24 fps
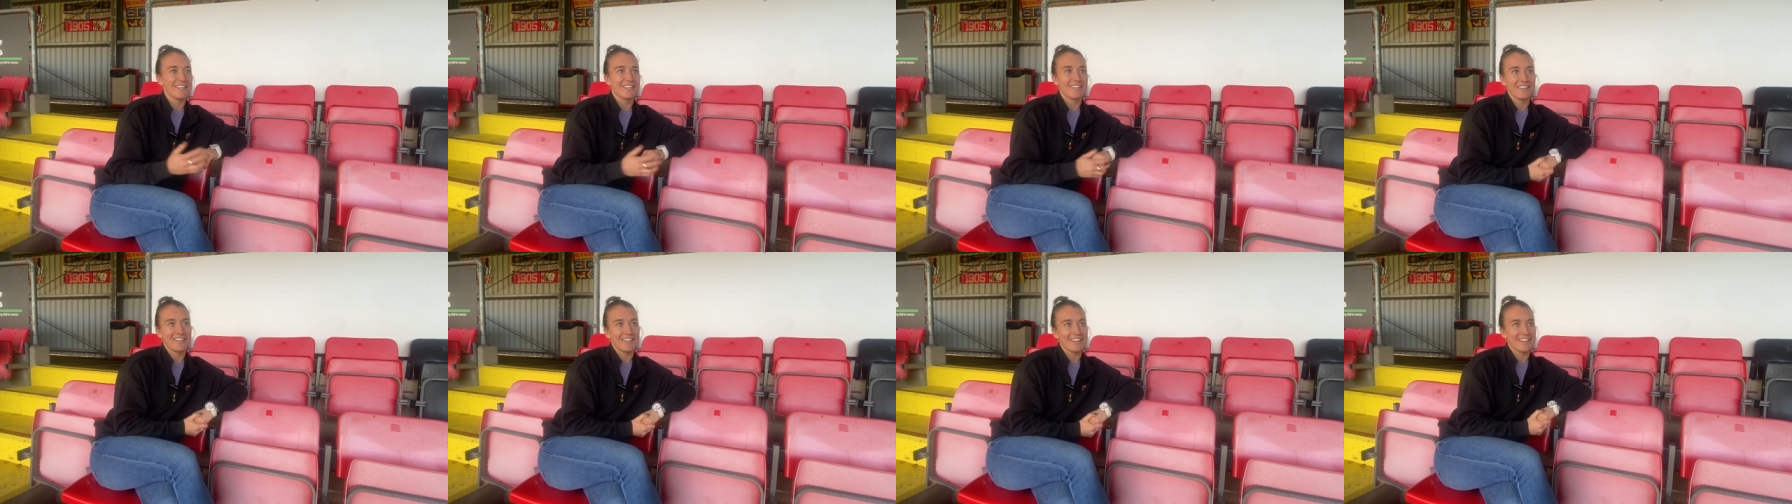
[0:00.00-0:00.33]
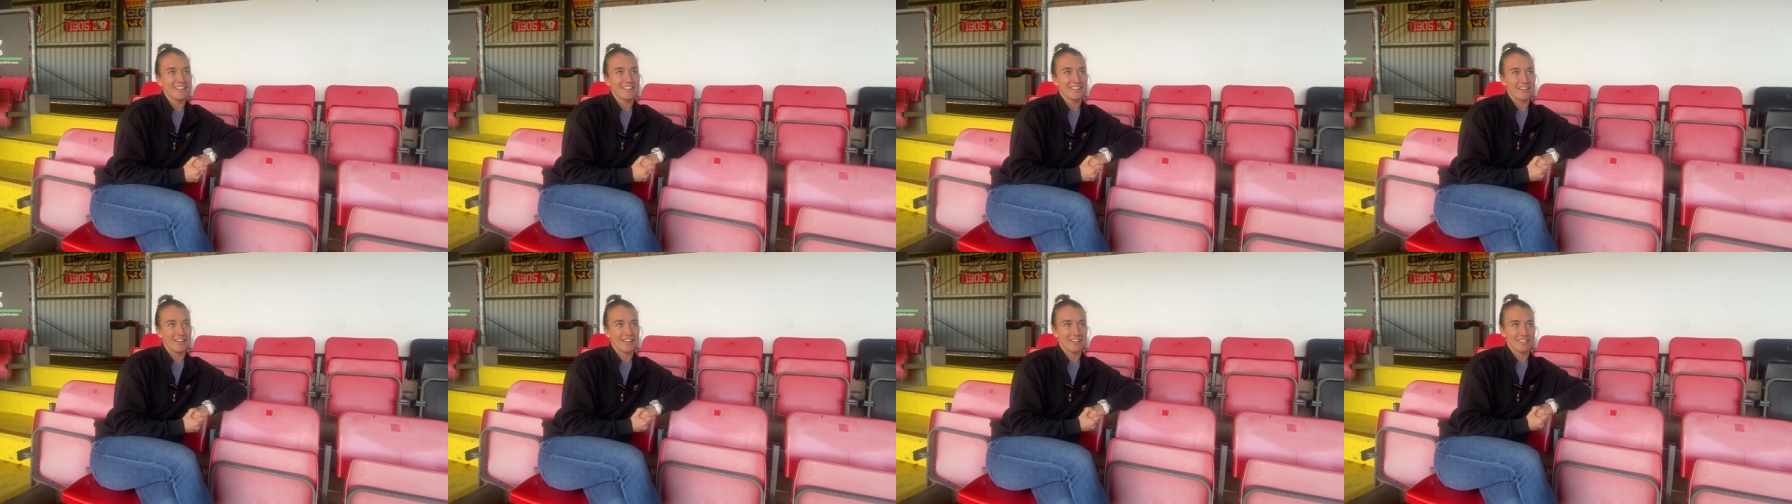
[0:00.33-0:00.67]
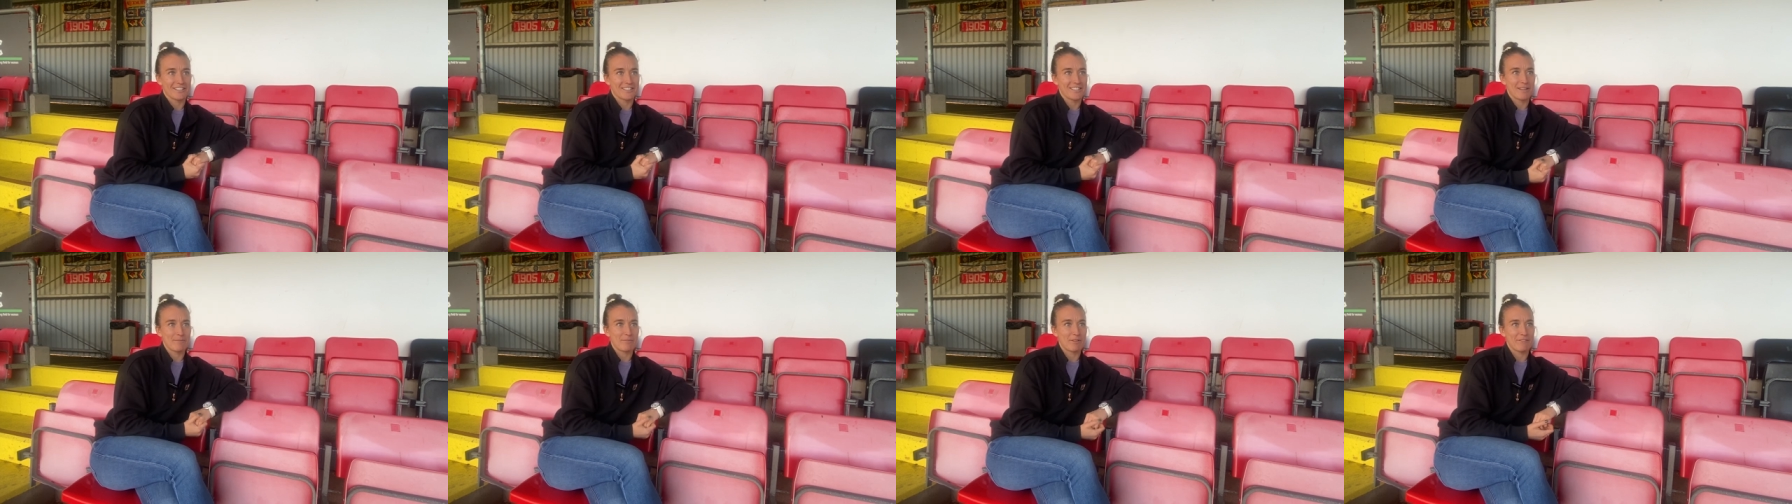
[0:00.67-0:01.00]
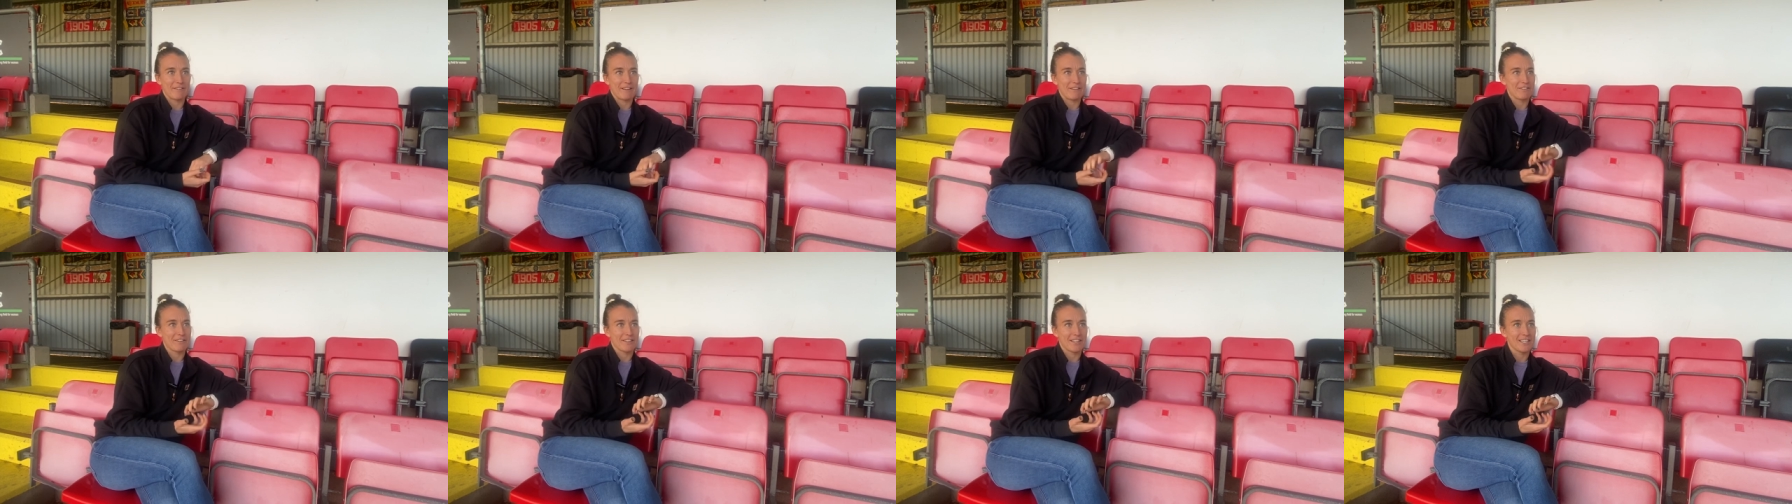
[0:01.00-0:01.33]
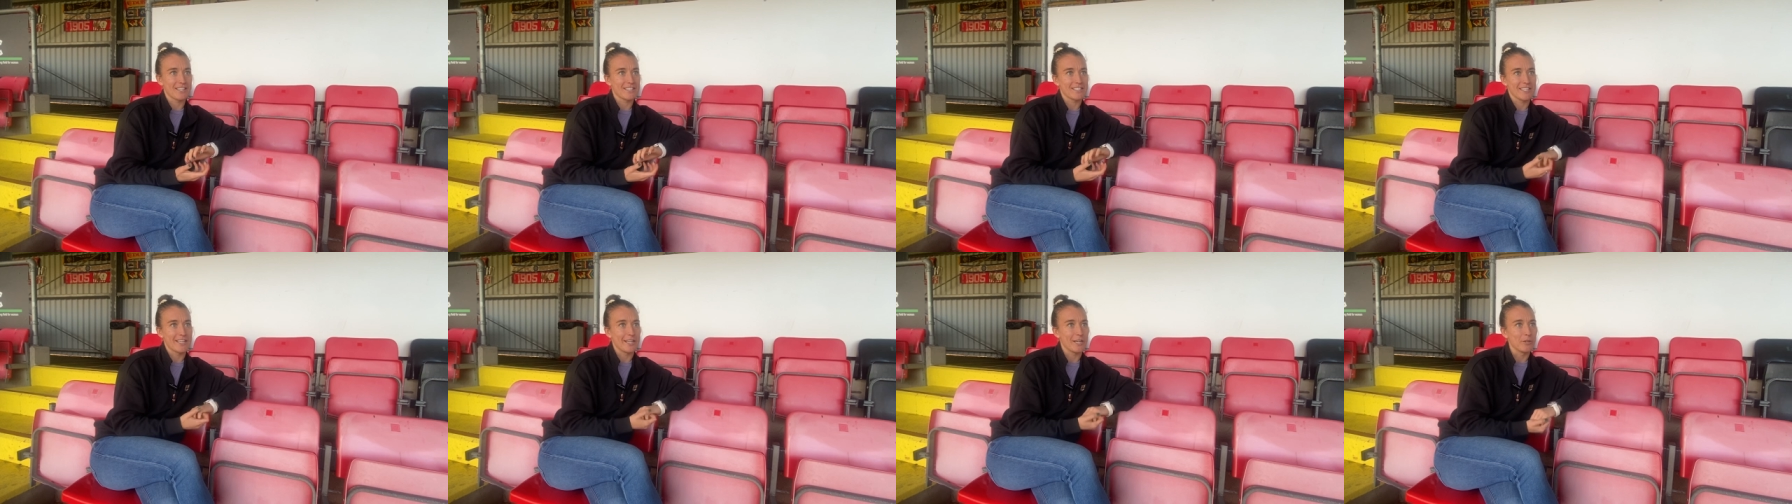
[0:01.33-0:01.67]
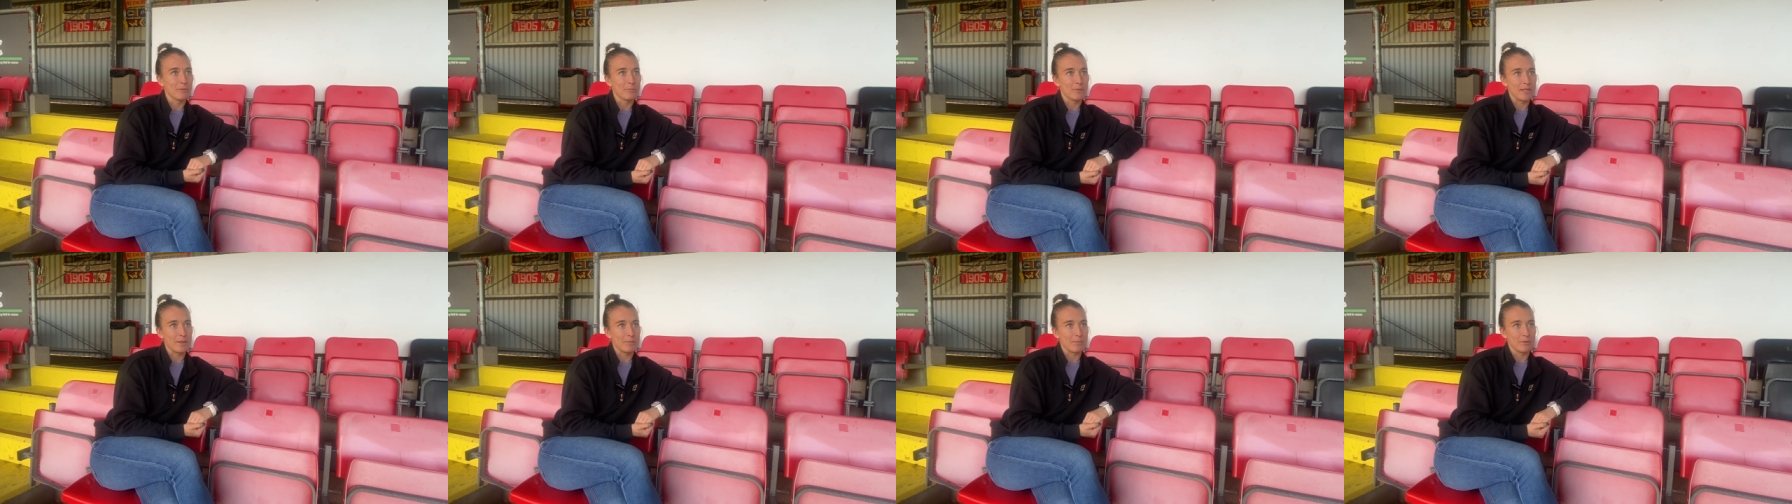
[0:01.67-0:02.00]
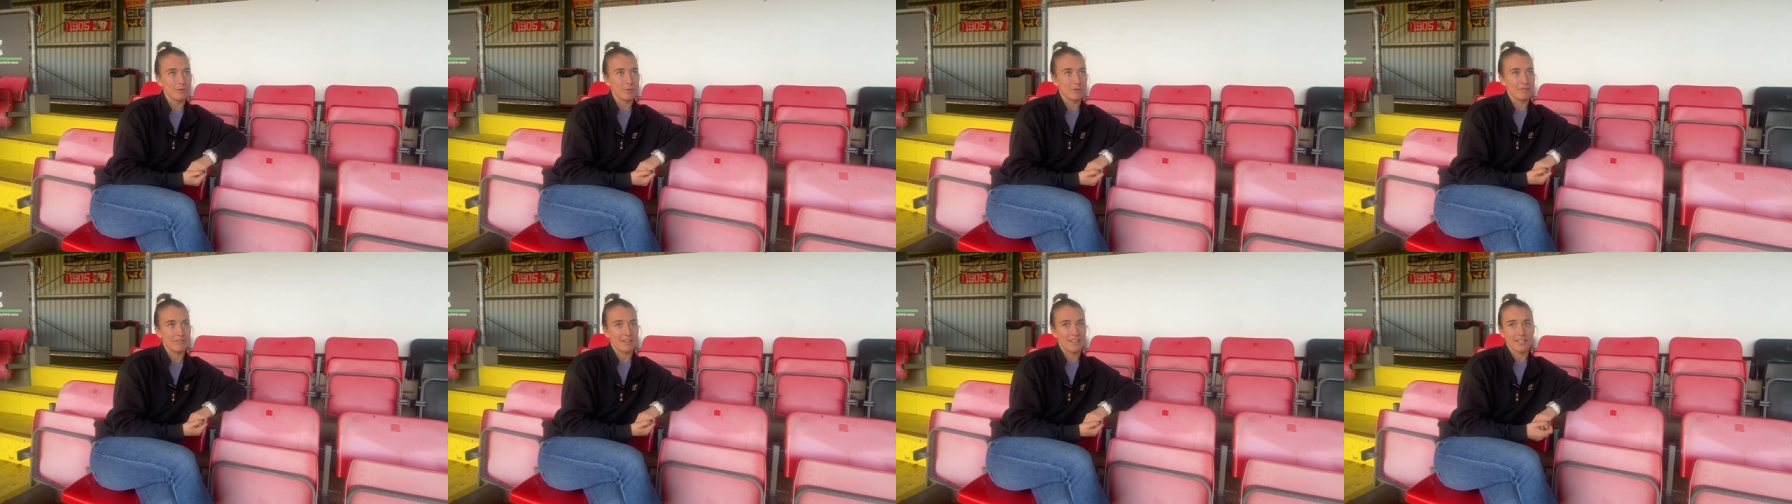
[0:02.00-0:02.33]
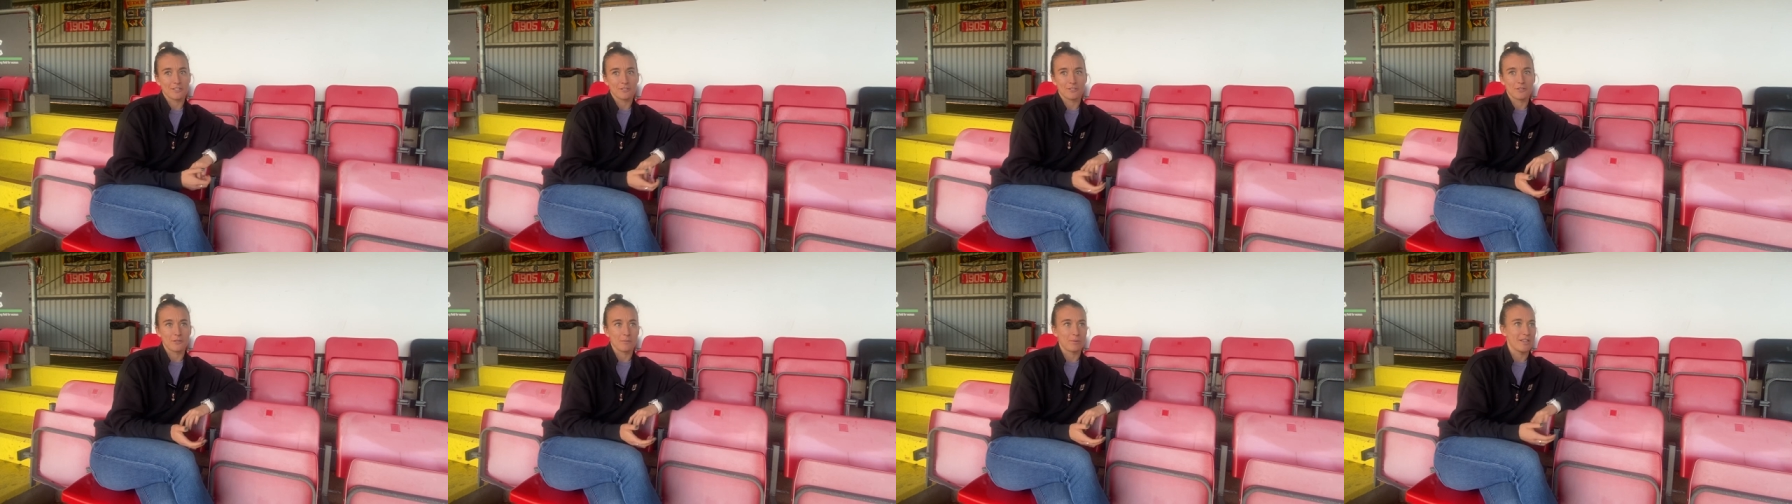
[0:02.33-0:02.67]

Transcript: like like I said my favourite thing is to help people whether that's on the